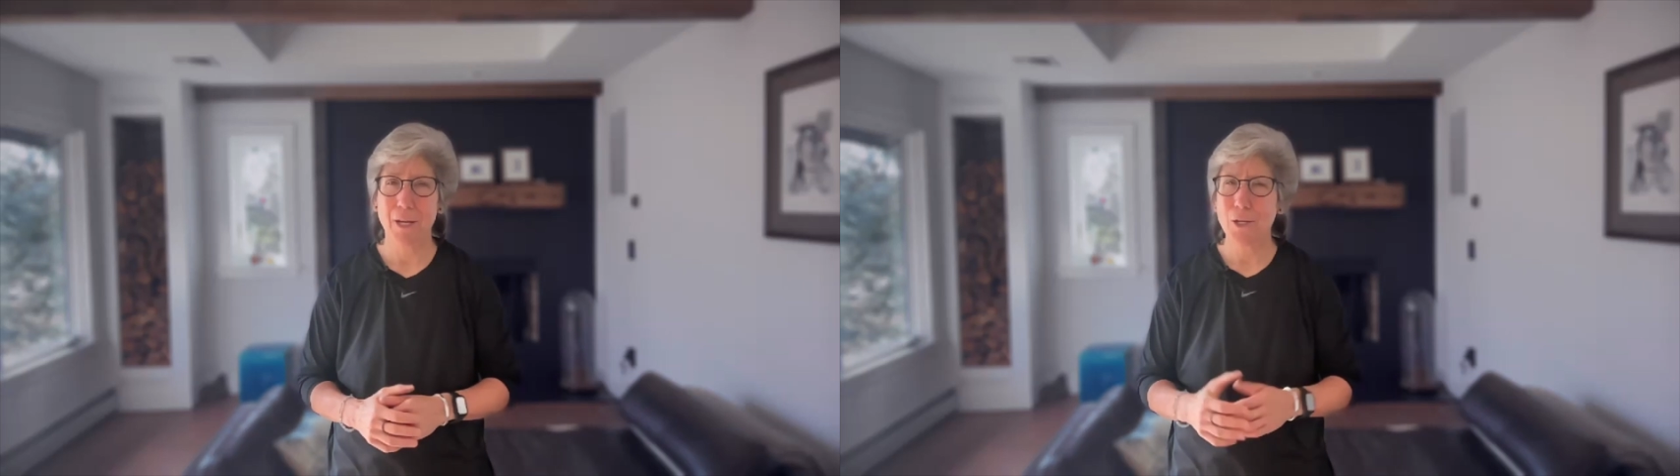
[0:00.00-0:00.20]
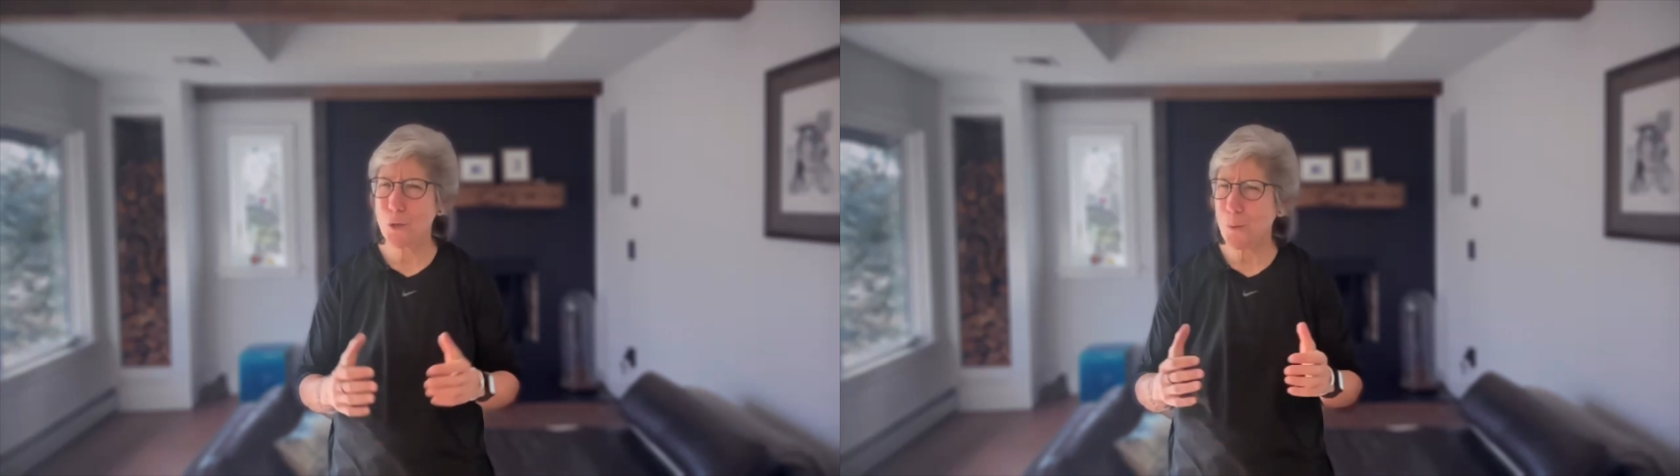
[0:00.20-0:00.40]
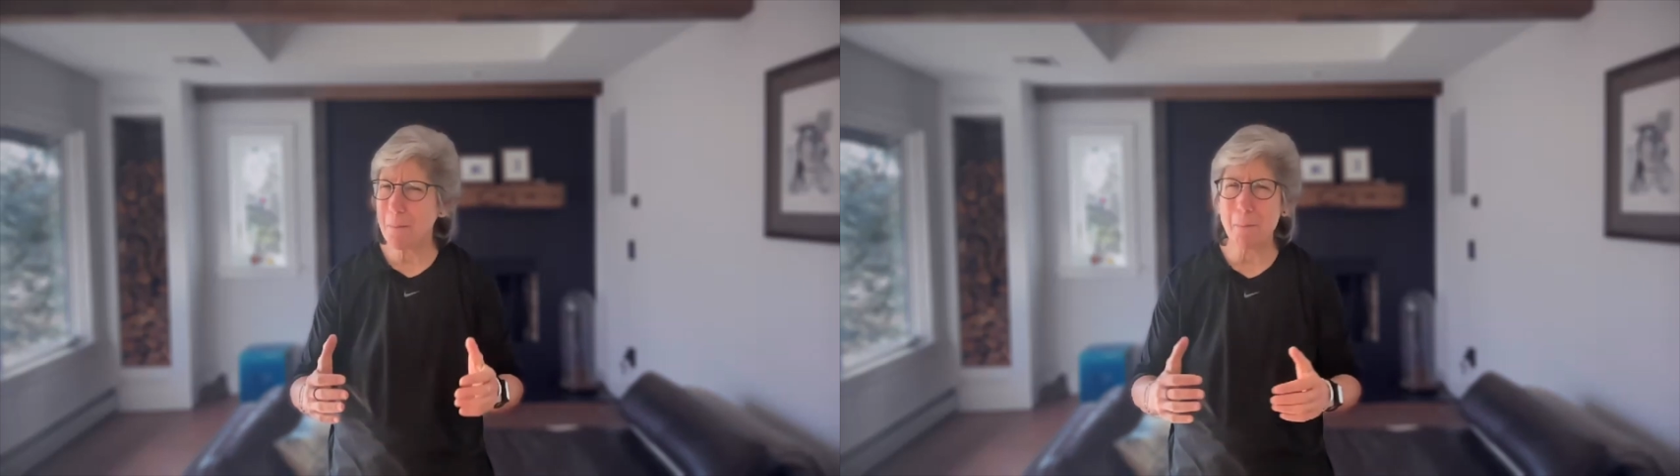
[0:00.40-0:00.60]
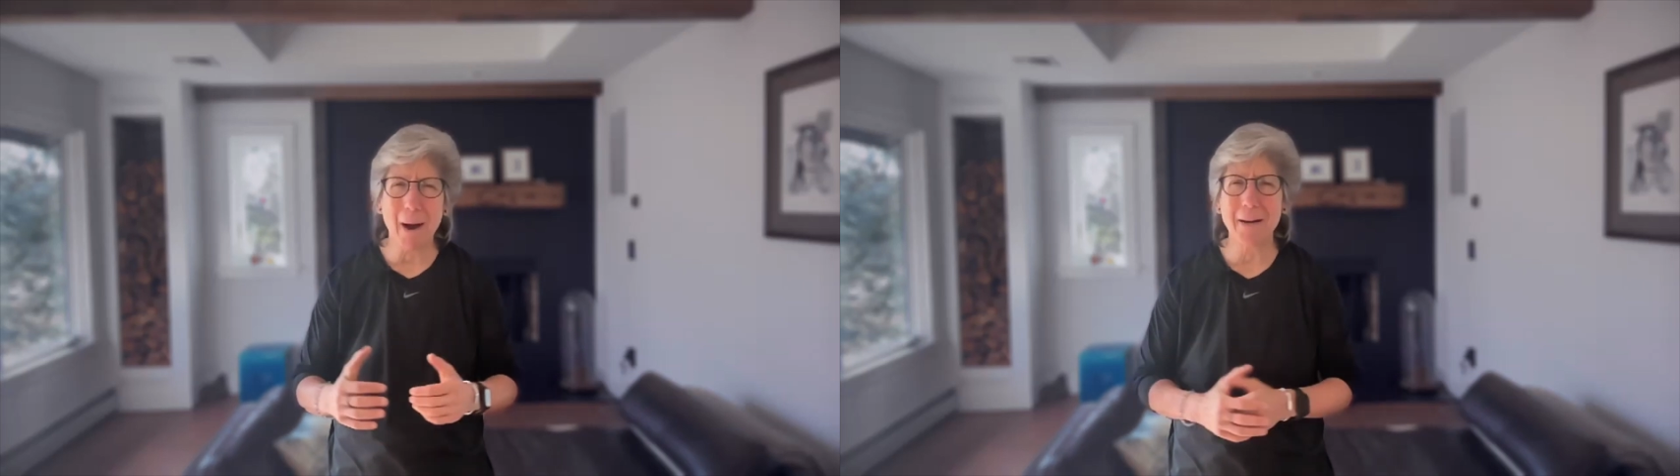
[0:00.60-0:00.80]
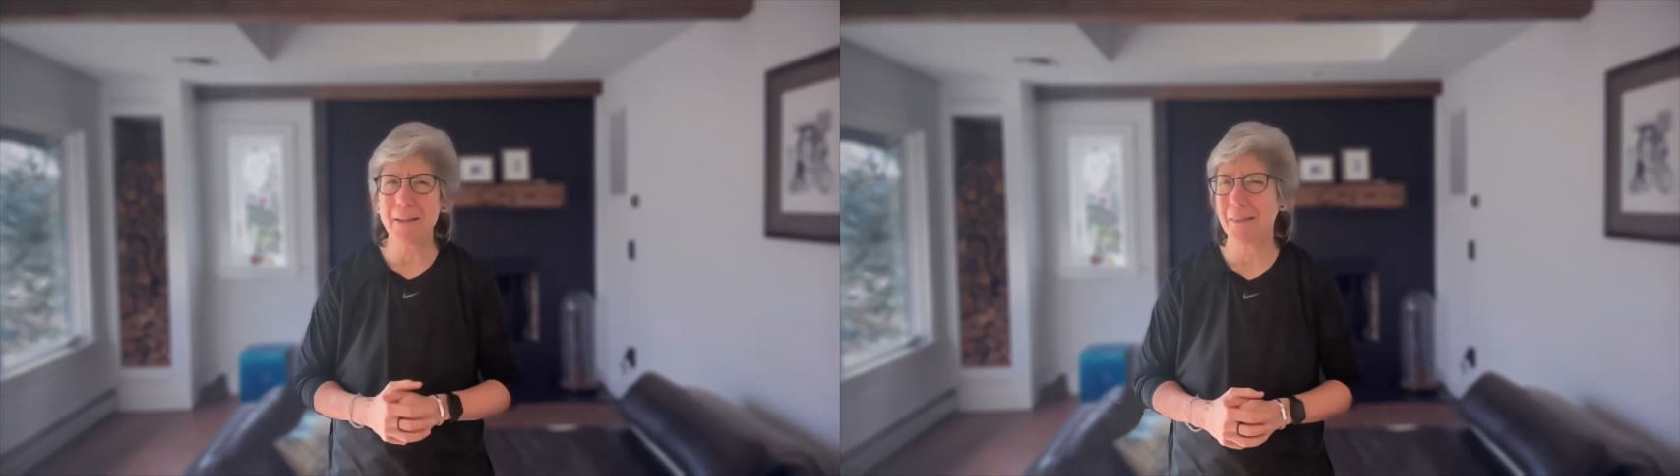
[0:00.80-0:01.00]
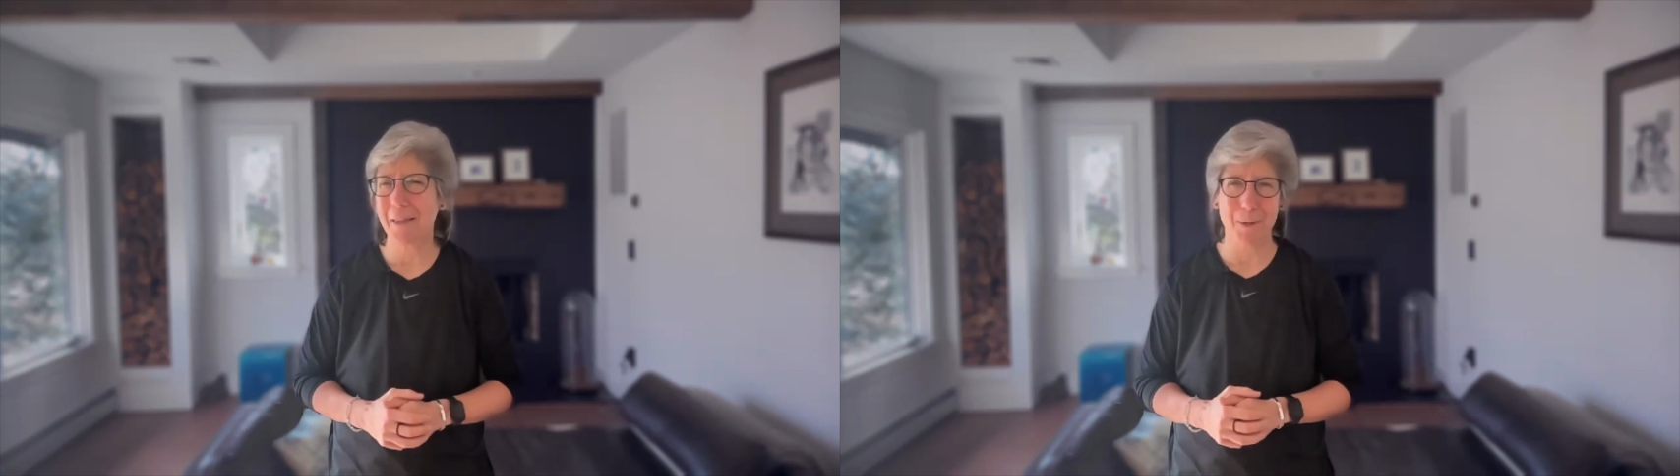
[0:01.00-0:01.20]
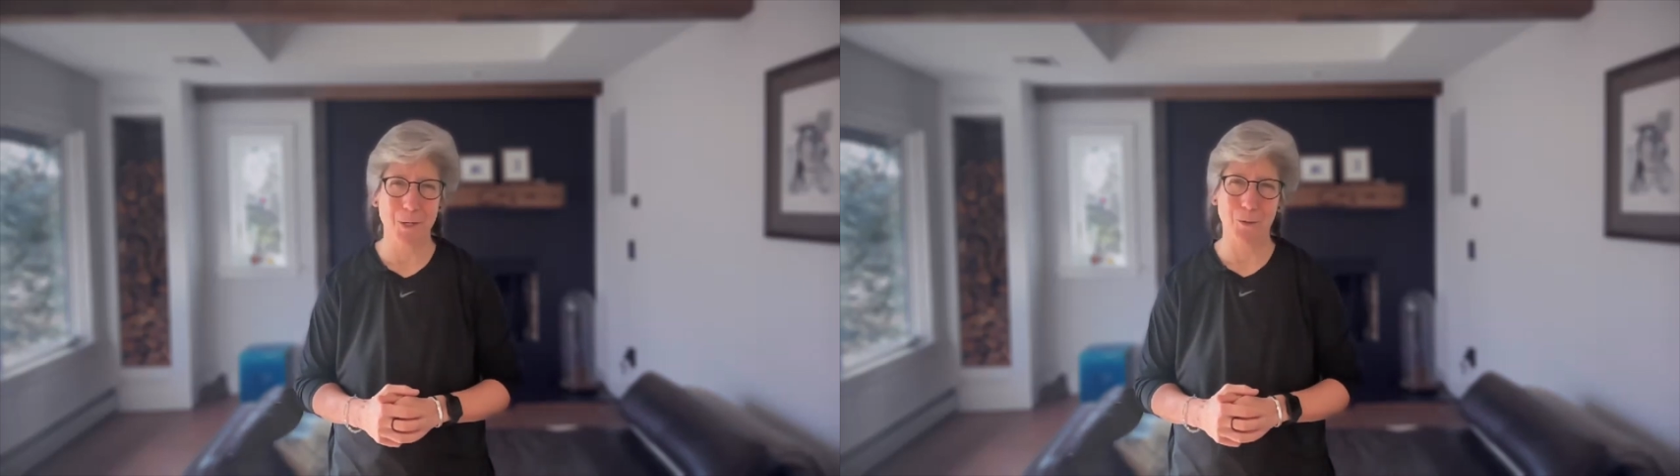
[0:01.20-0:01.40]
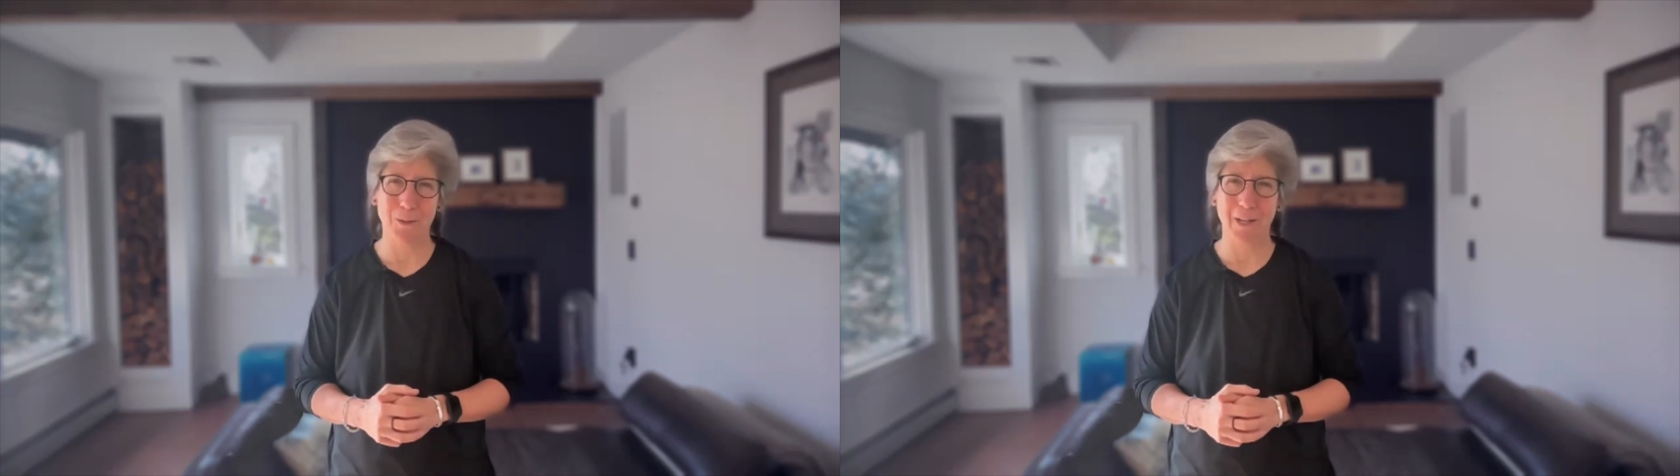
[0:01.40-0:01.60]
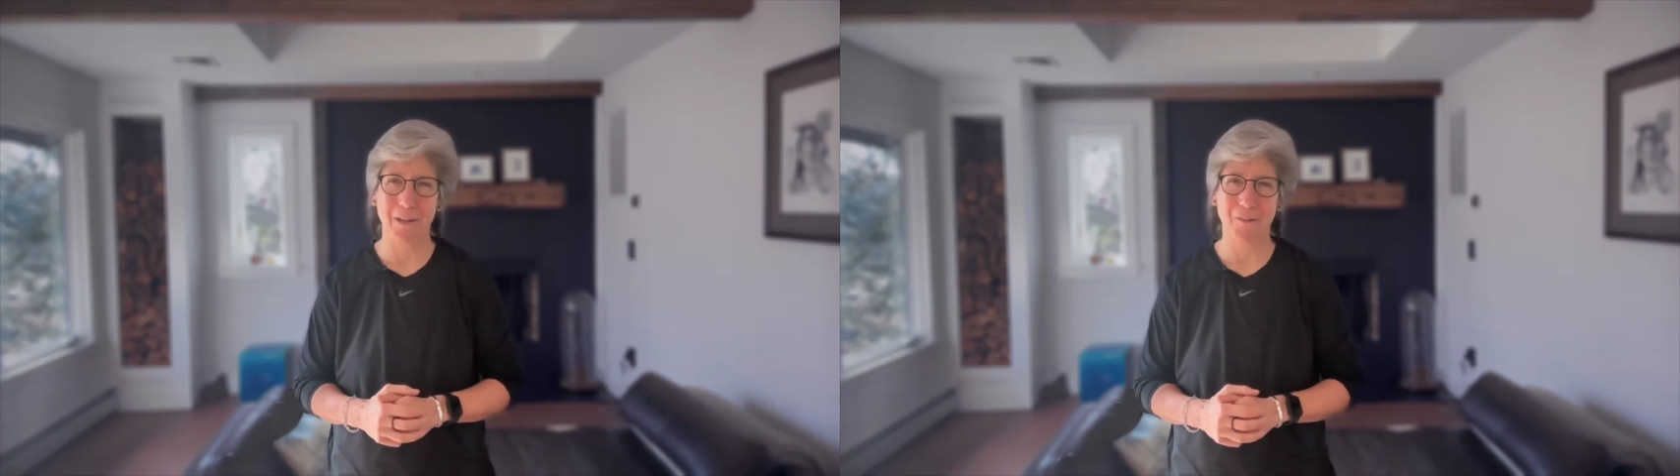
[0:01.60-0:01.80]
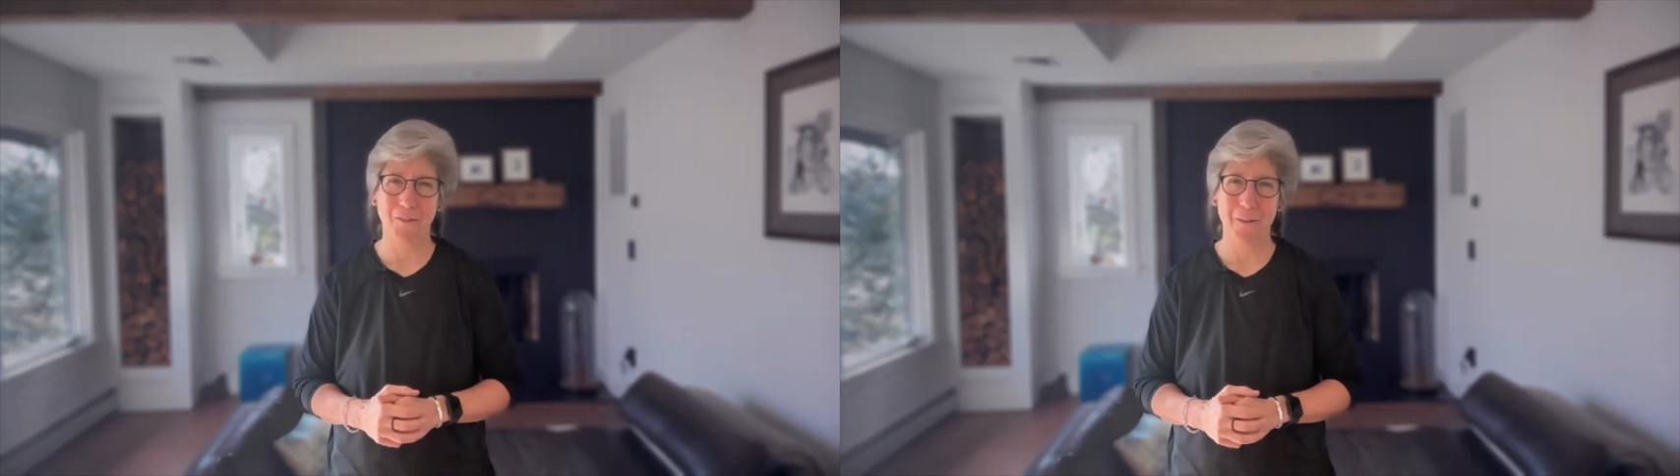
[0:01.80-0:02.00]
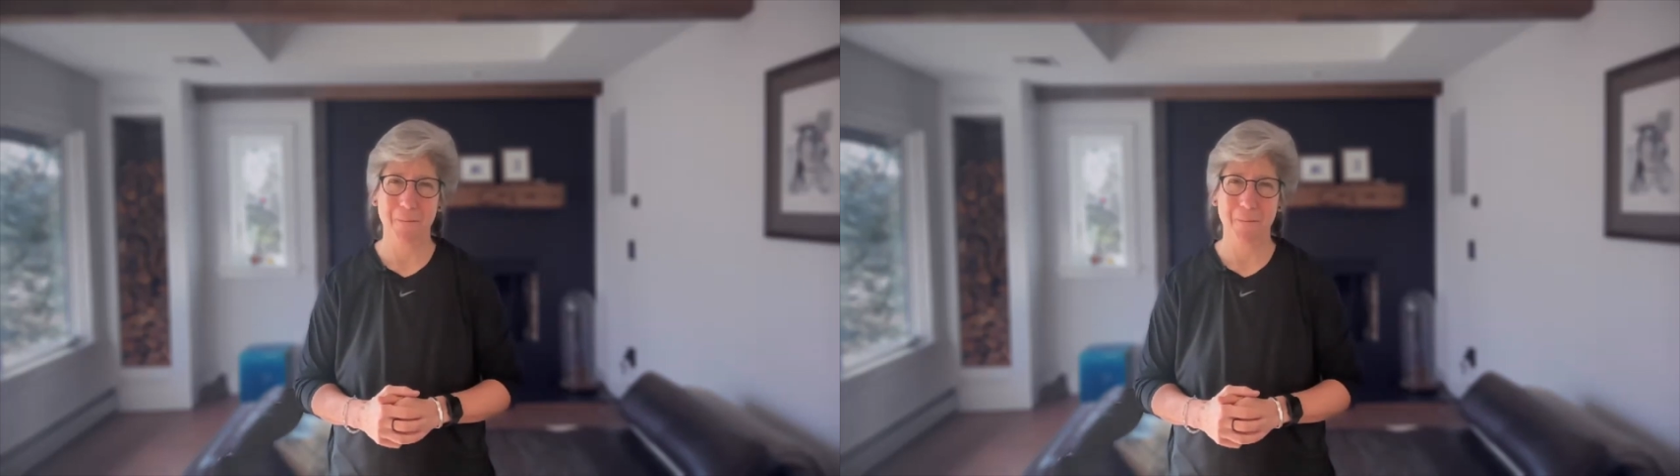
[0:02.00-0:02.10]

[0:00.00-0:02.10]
to embody them in your life.